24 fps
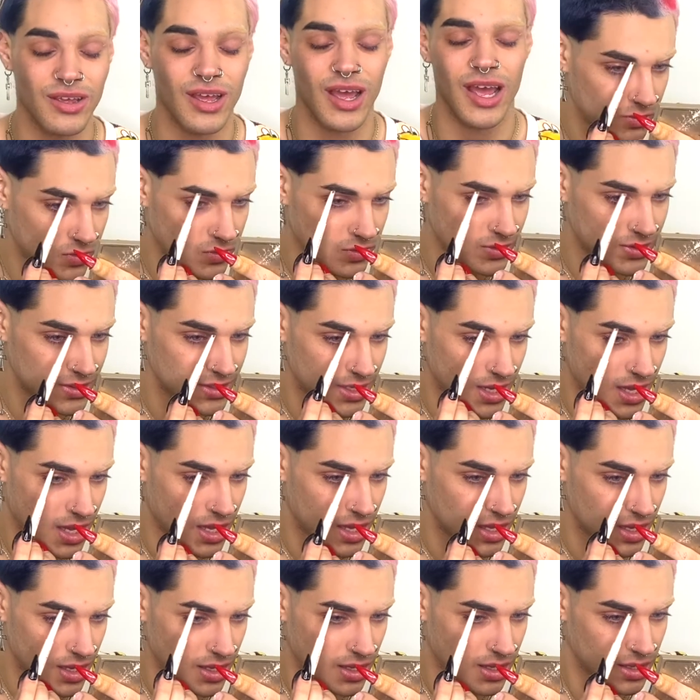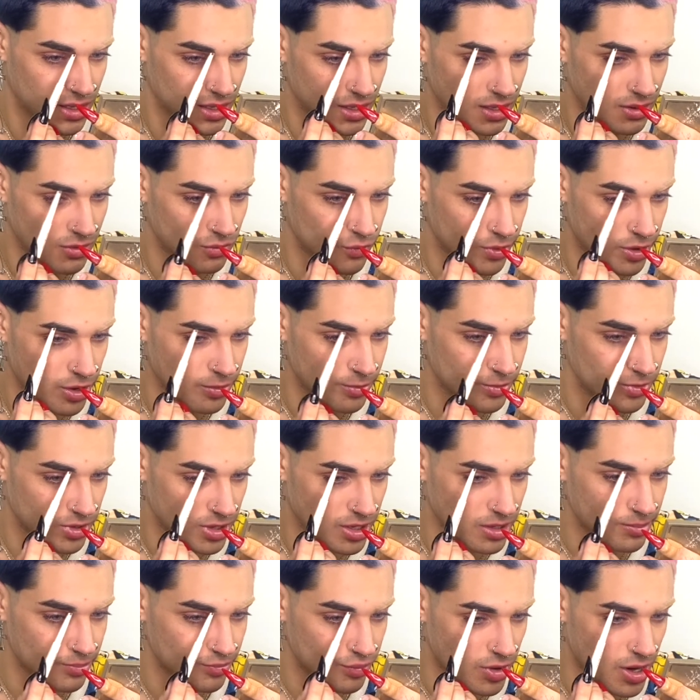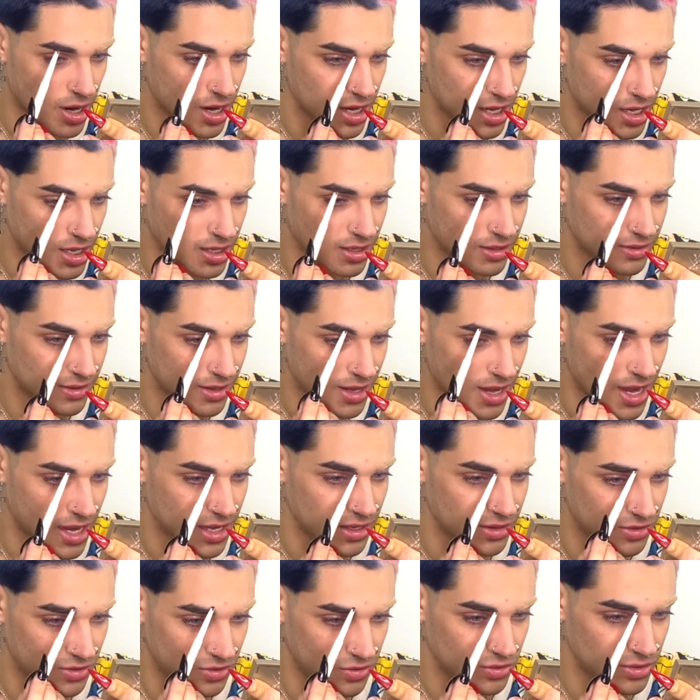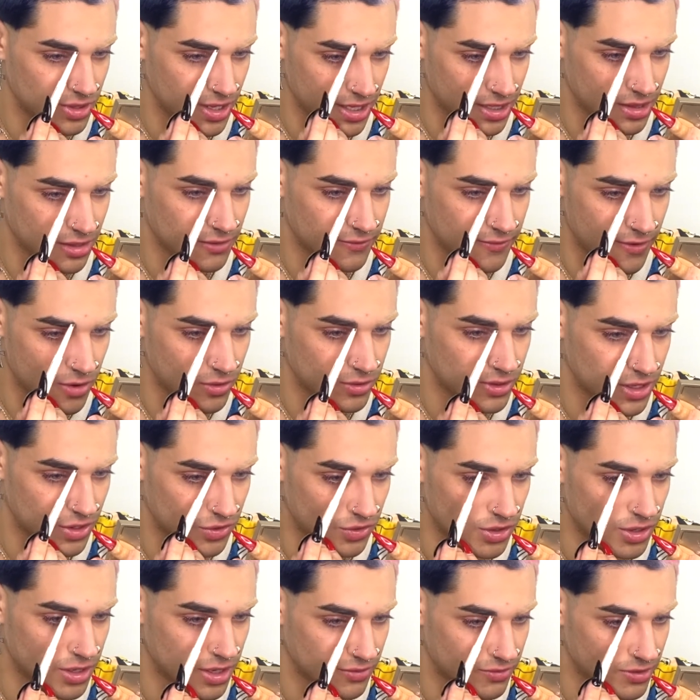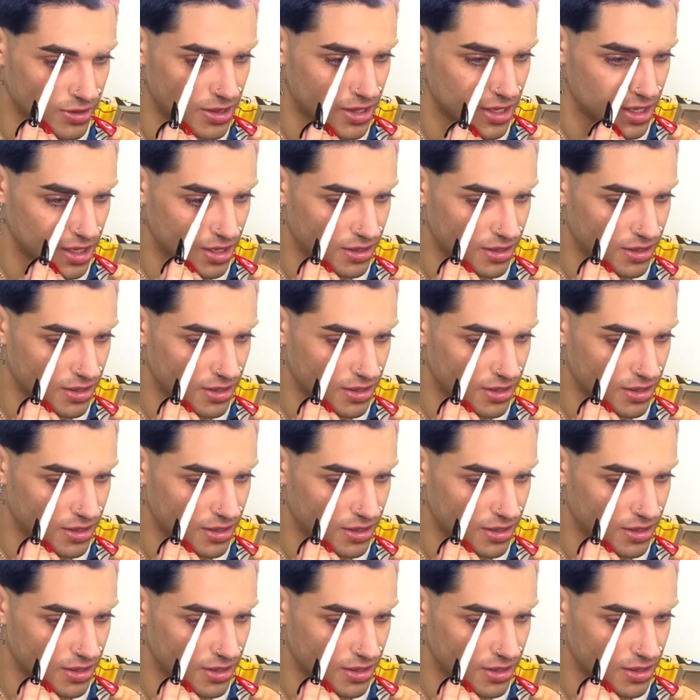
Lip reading: And I'm saying Rare Beauty products, I do like their foundation and everything.